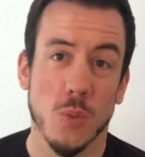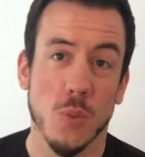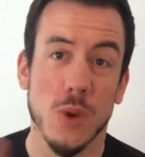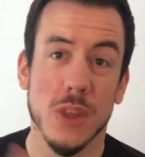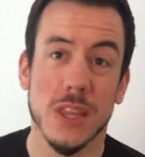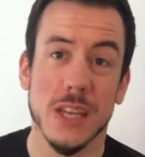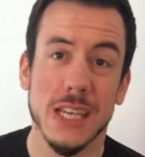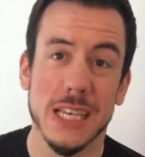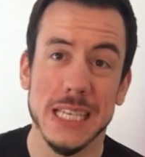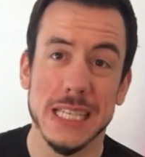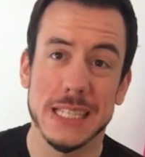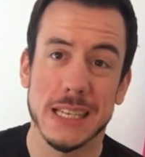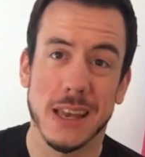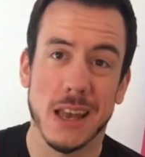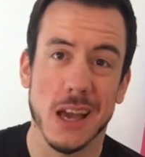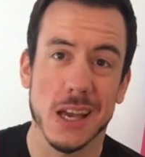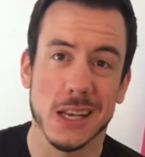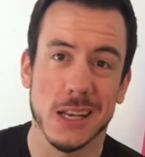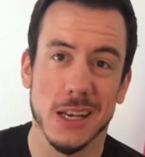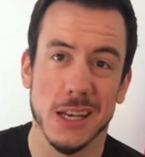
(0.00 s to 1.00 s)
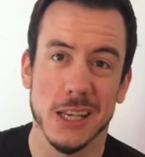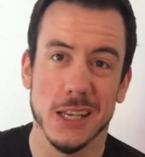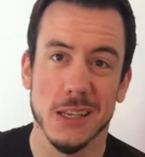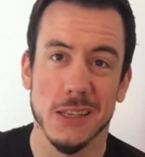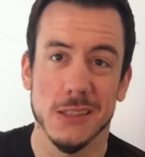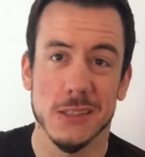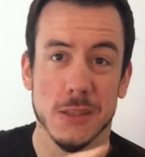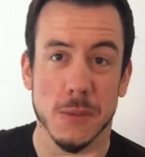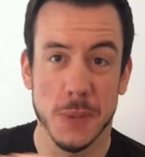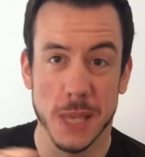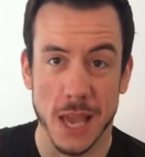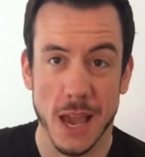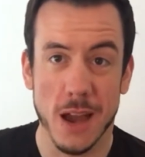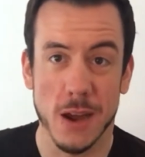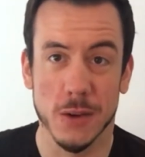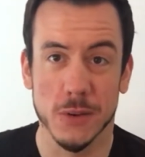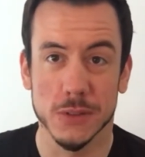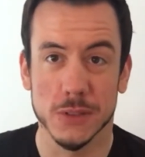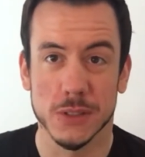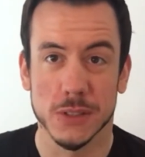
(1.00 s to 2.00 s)
we're the least likely to be
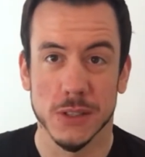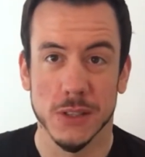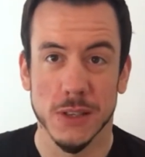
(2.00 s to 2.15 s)
out.